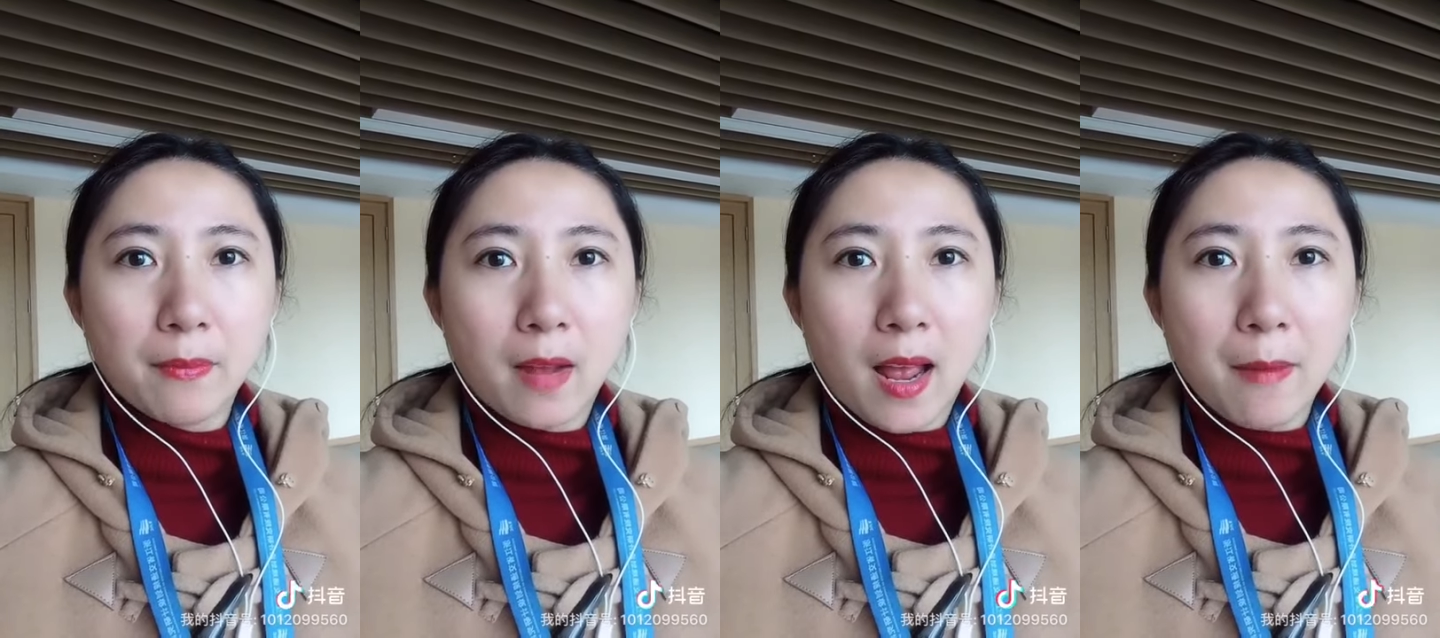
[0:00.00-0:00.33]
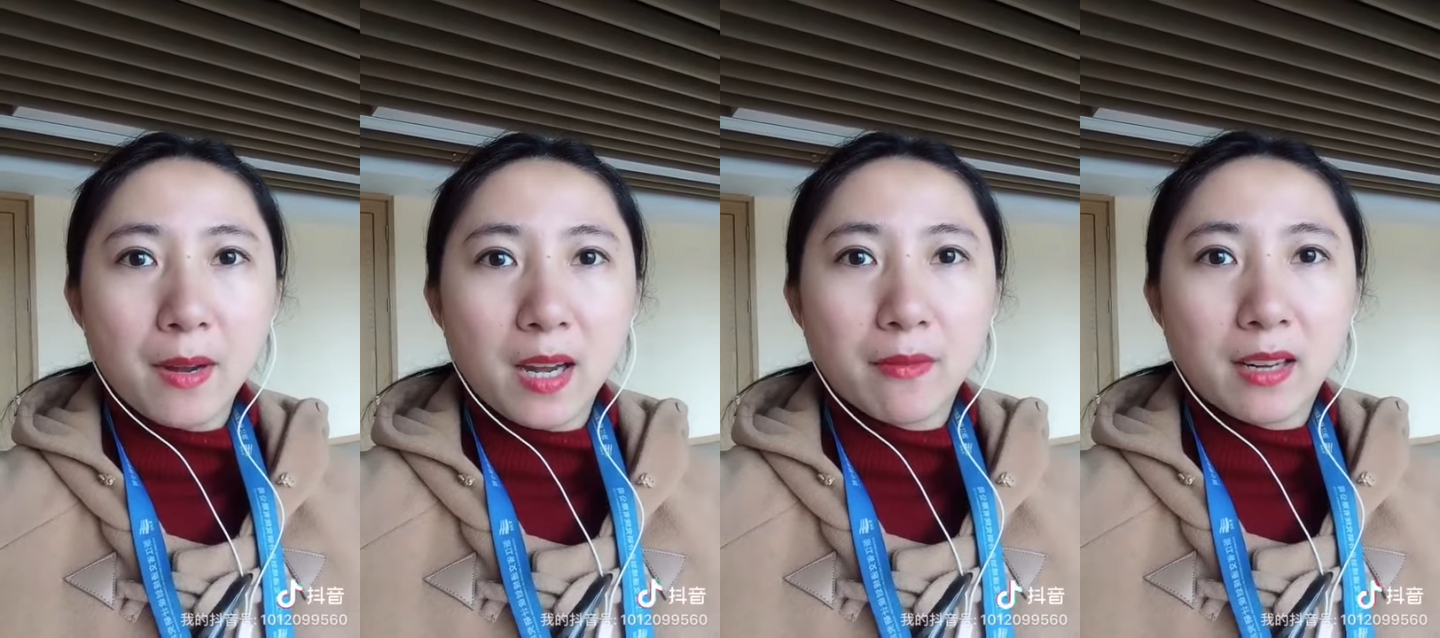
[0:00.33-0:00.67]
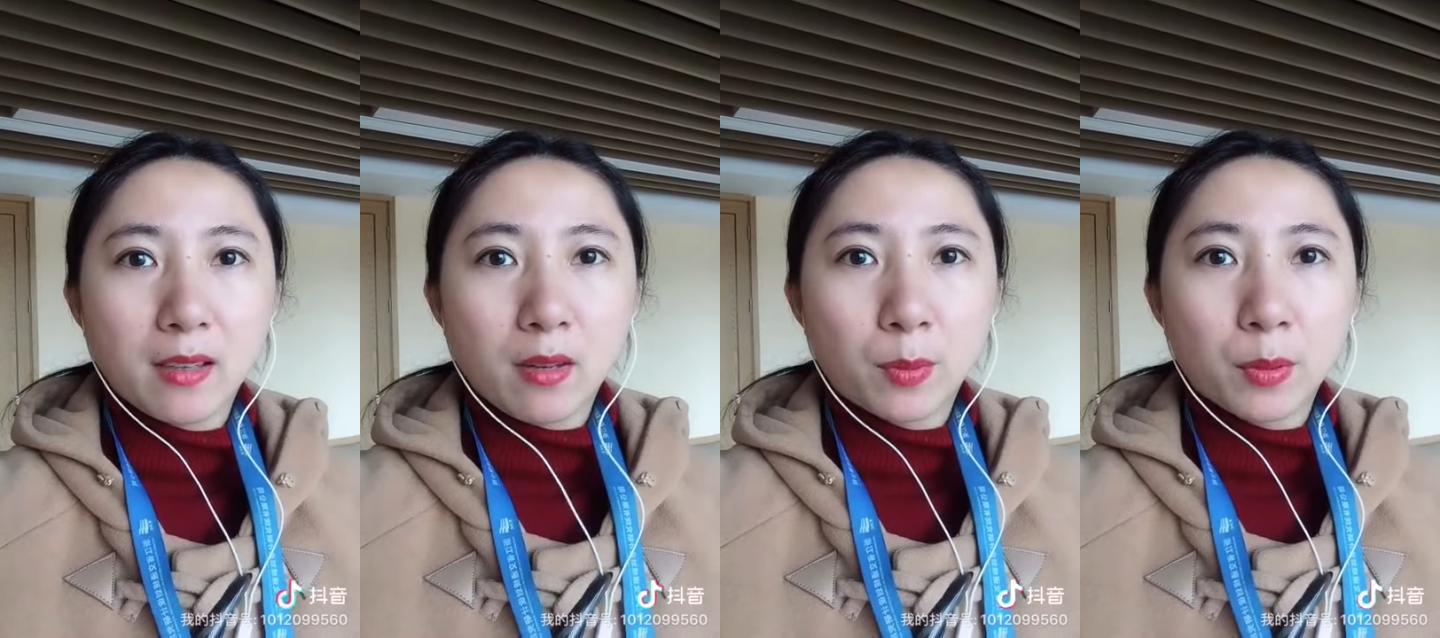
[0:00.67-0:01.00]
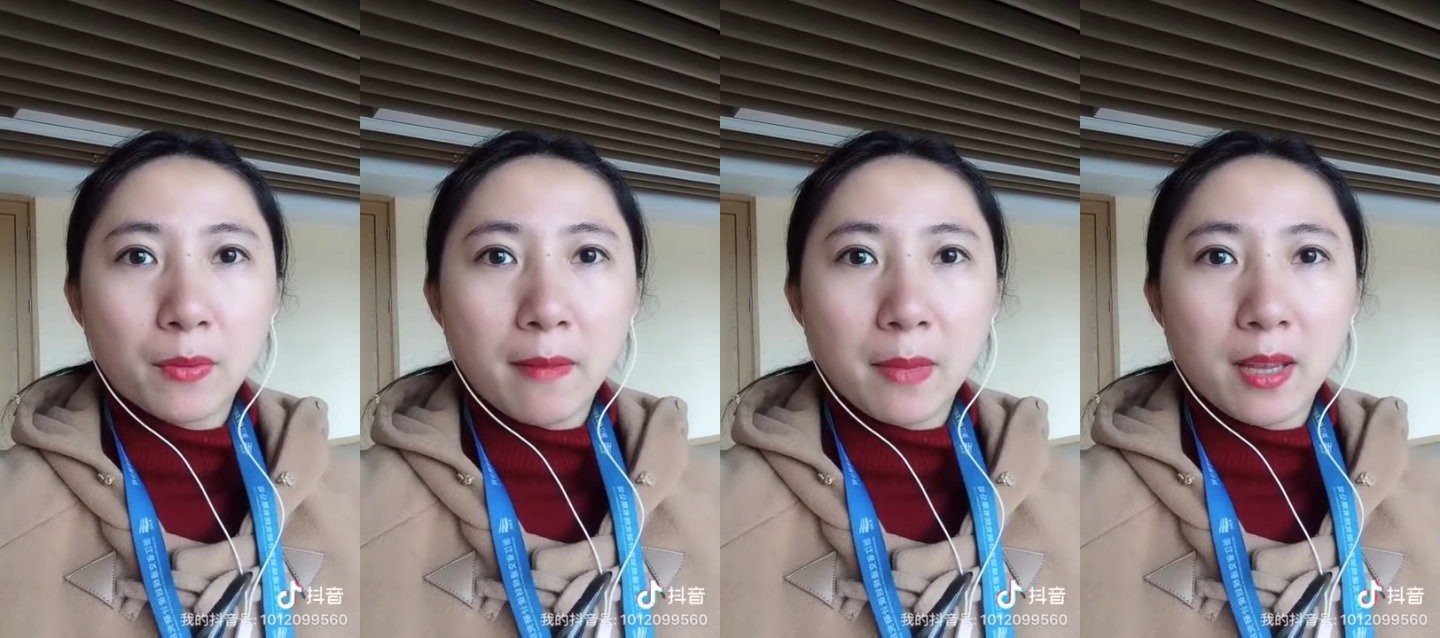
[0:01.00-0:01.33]
I believe that your
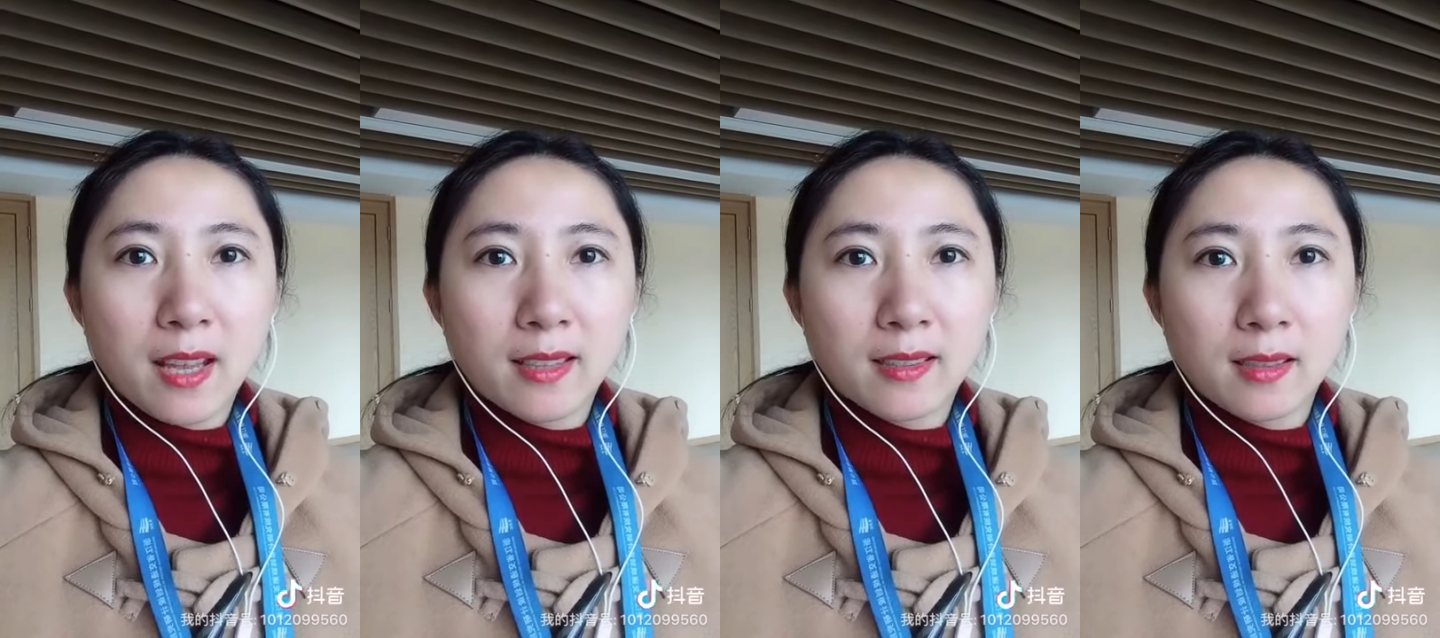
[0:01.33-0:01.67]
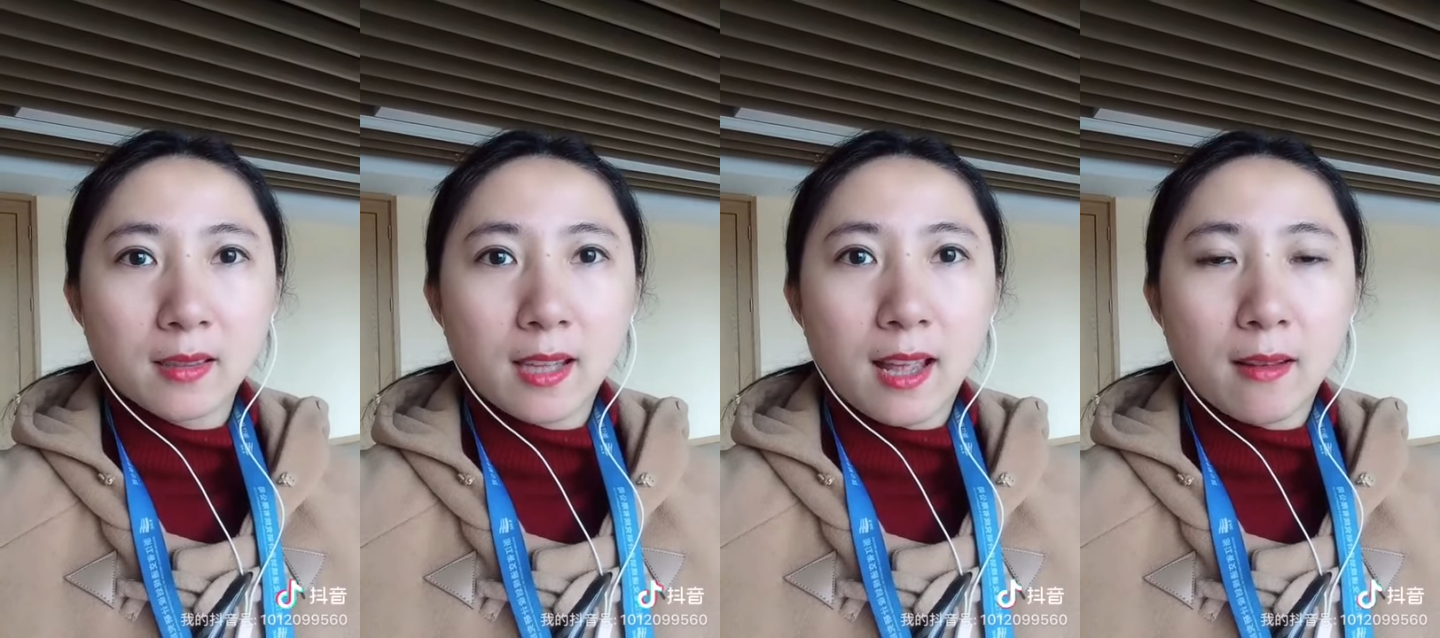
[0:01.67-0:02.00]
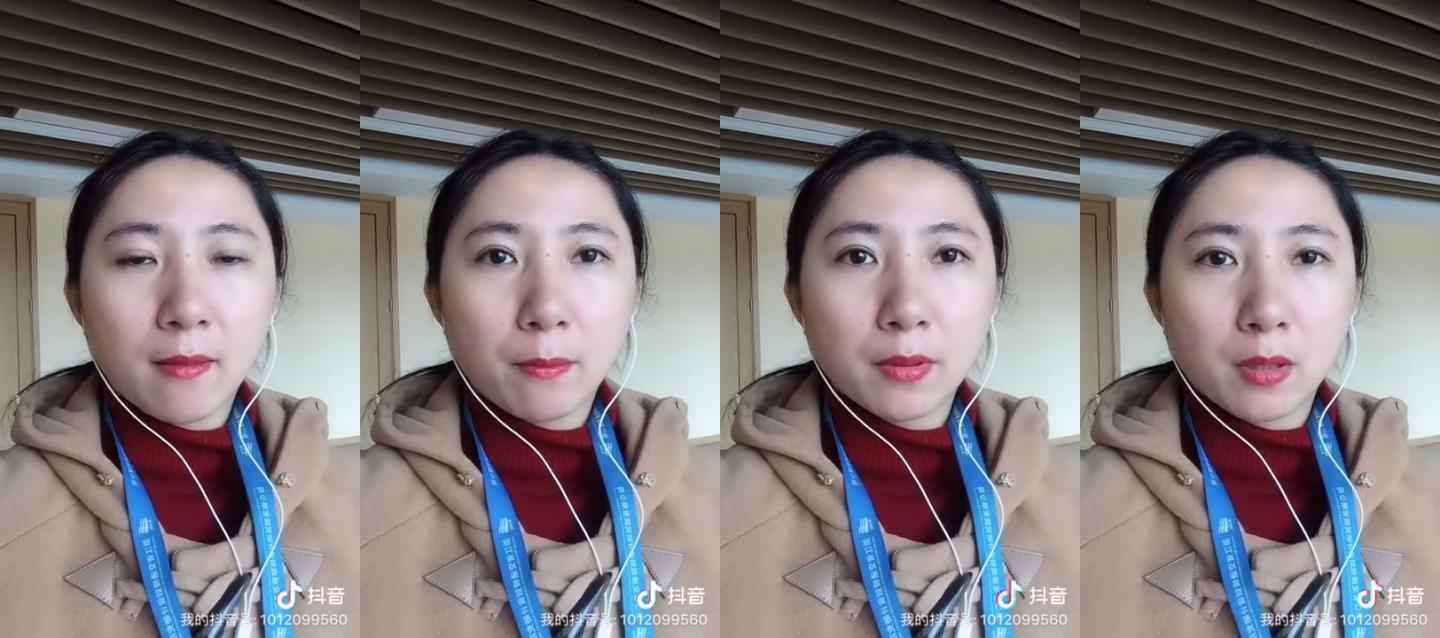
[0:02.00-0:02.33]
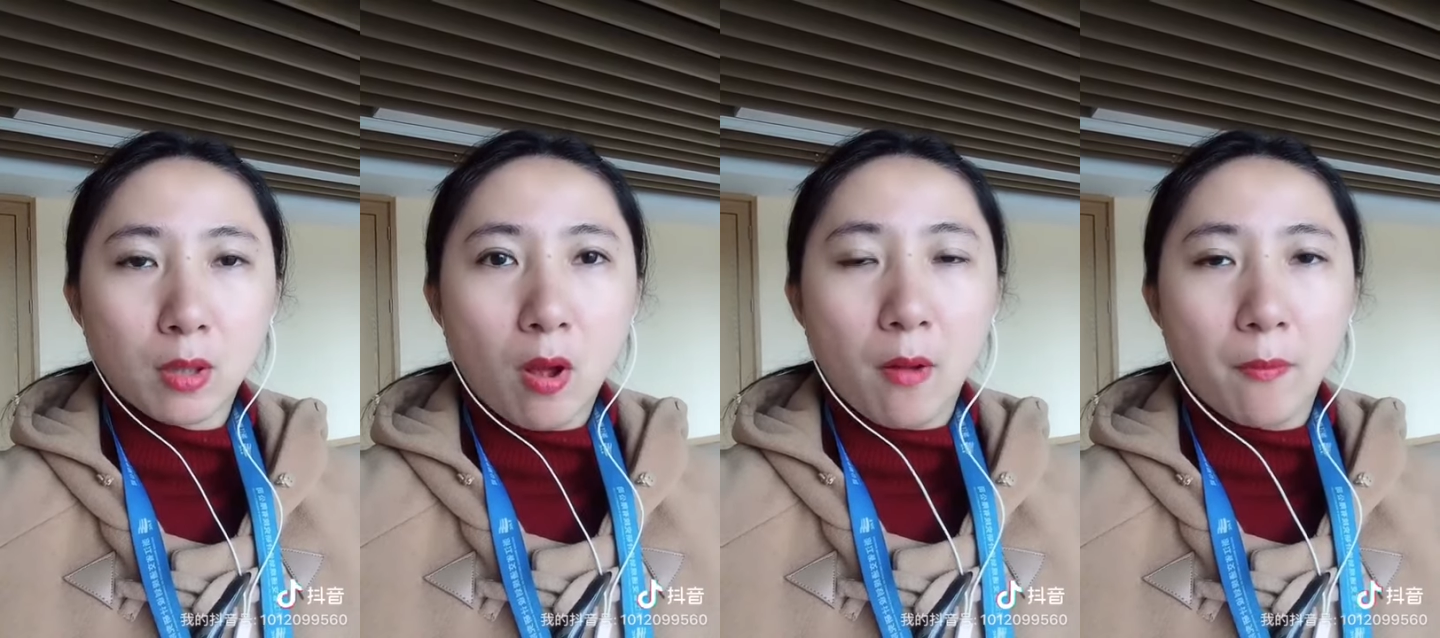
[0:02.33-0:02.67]
programming is a
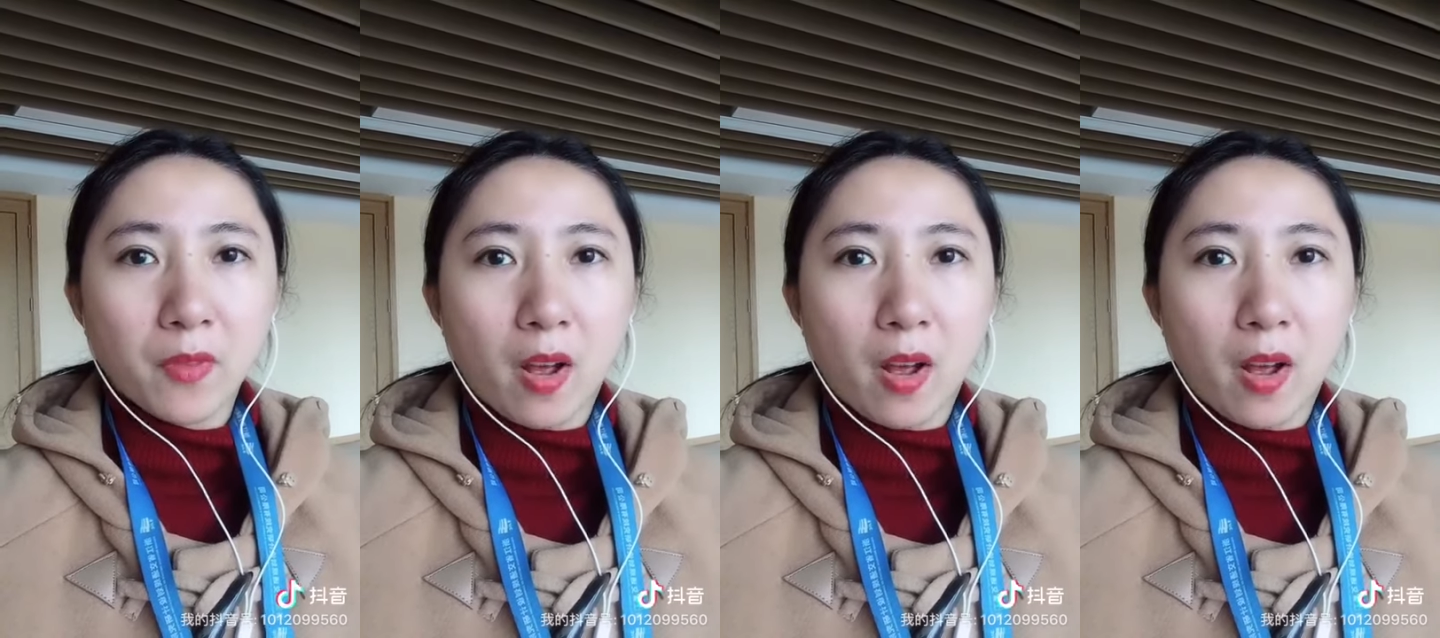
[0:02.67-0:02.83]
stepstone